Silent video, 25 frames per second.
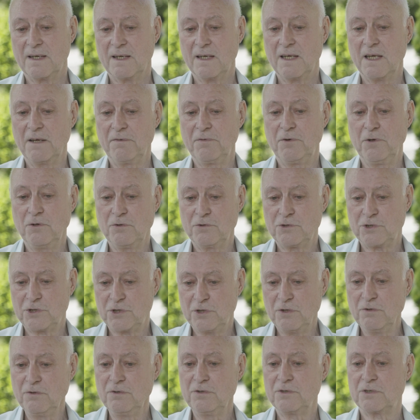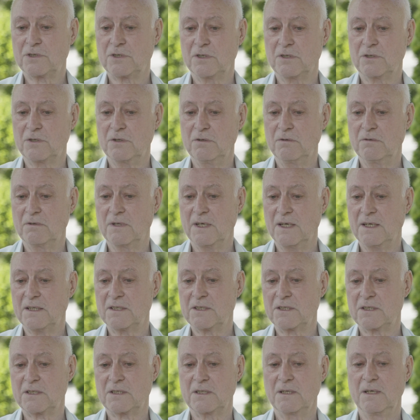If you choose to do
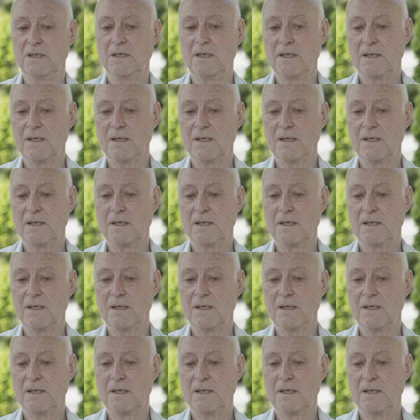this,